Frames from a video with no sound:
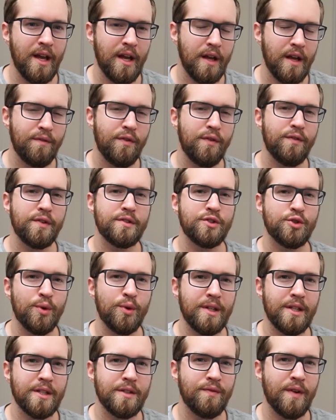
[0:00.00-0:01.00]
If you've
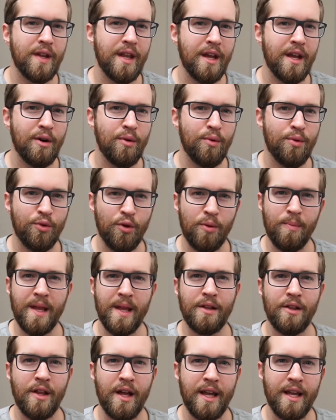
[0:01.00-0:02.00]
enjoyed this video, throw me
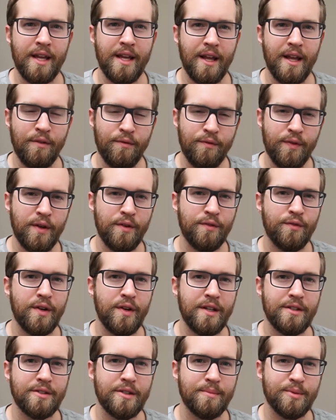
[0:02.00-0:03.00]
a like and feel
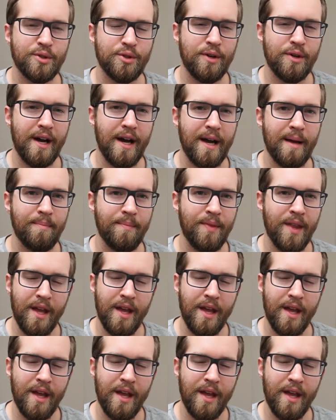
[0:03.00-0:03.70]
free to subscribe.